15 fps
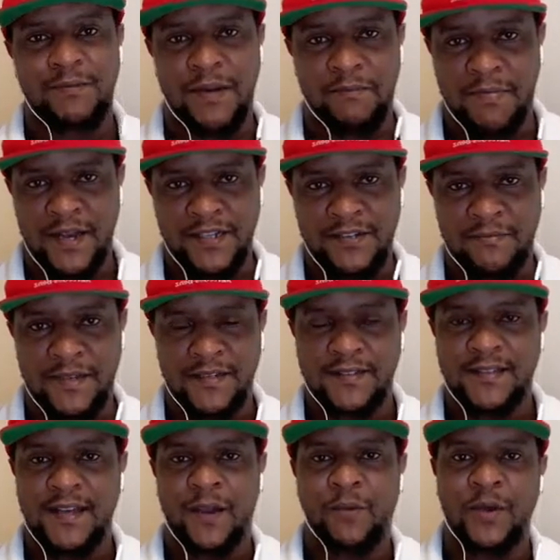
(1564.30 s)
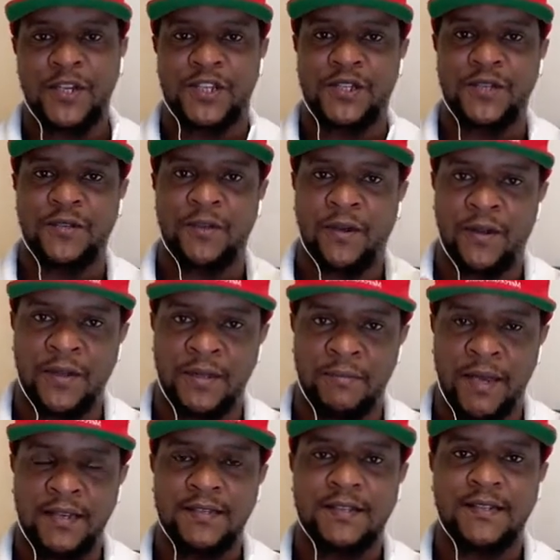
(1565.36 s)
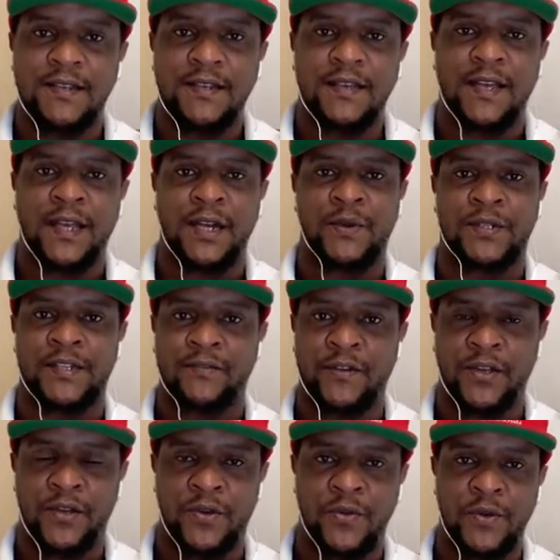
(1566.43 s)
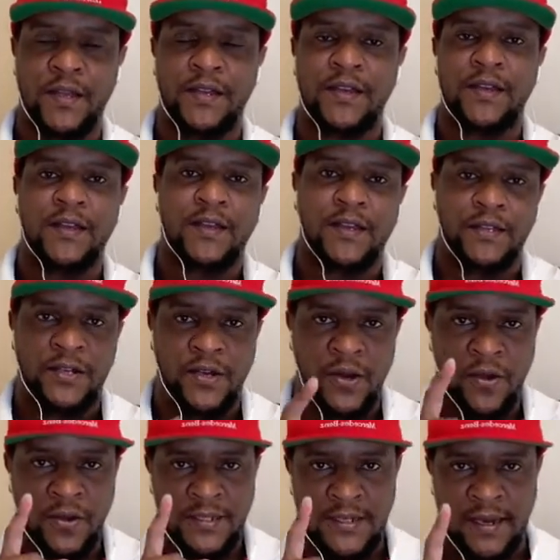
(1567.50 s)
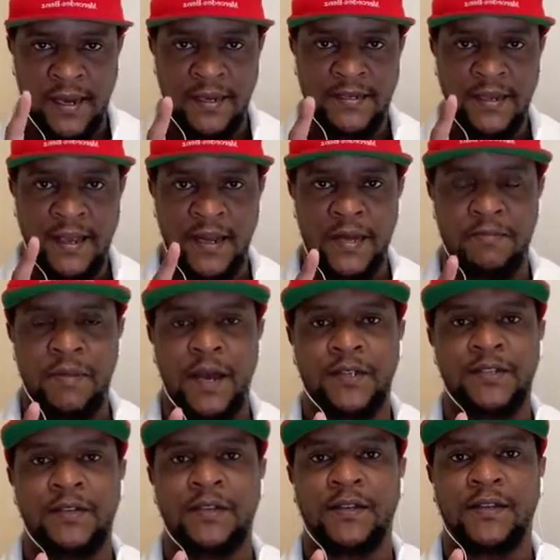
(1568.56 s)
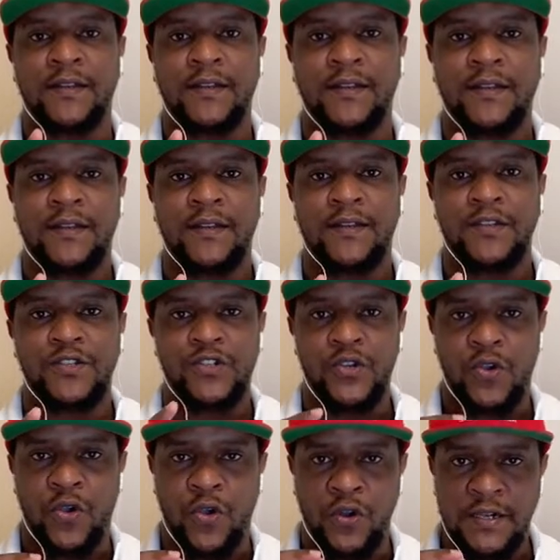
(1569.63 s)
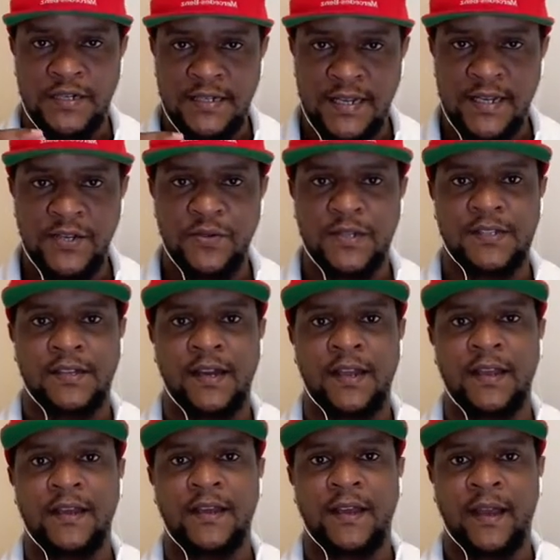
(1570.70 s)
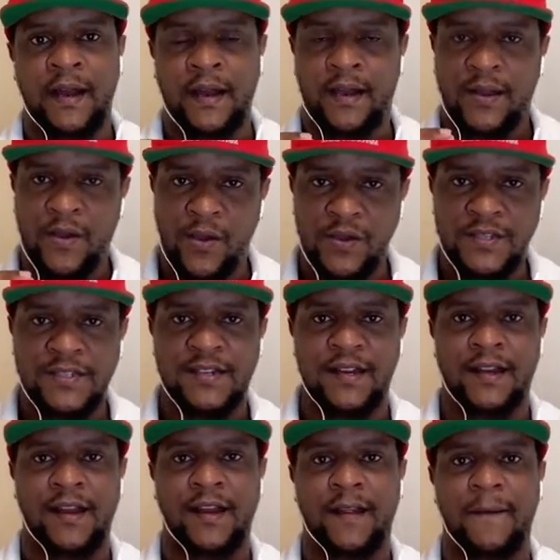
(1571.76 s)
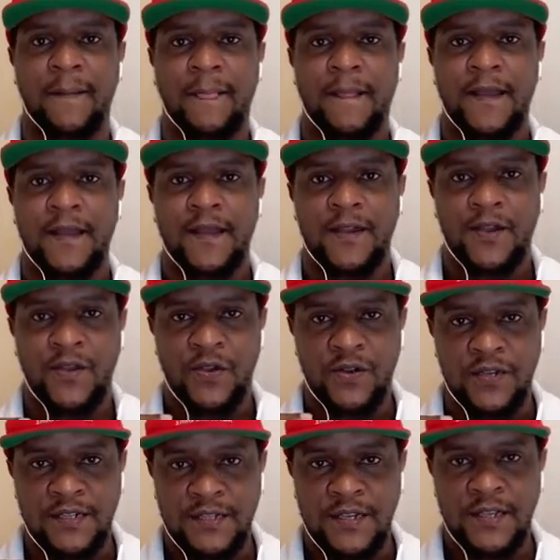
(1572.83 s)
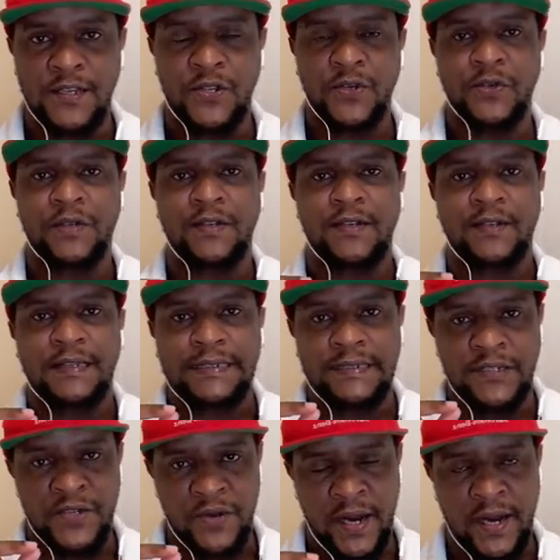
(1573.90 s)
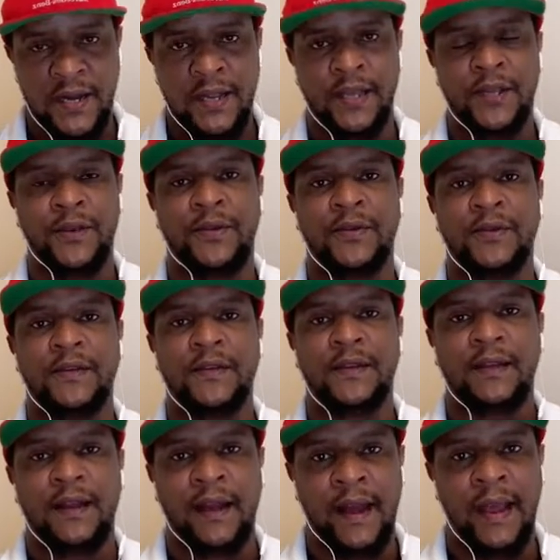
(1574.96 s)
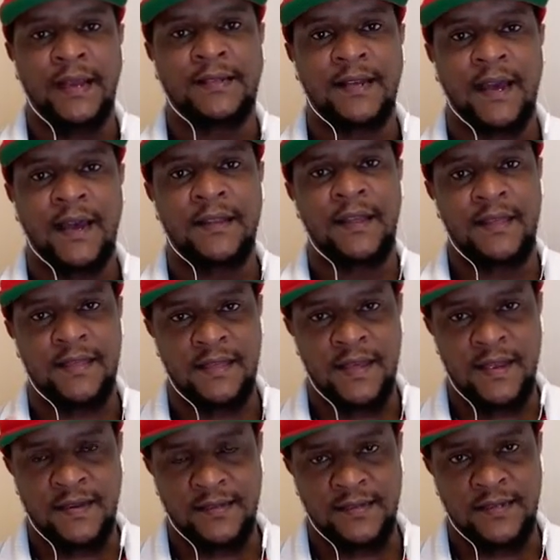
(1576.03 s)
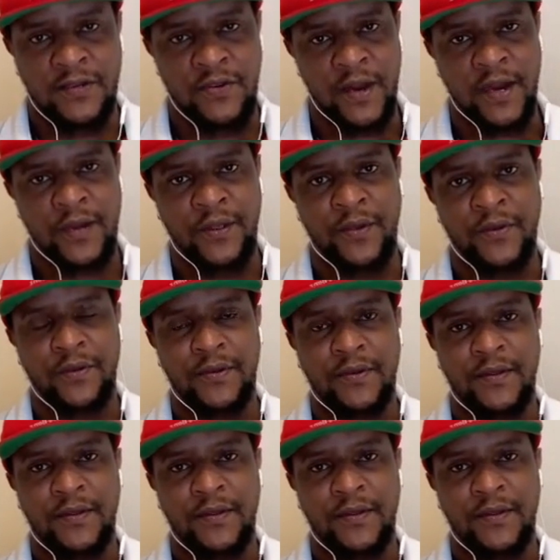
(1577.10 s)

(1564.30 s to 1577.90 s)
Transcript: has been Benjamin. I wish you all the best. Whatever you're doing, do not let any person to continuously and constantly continue draining you. Let other things drain you.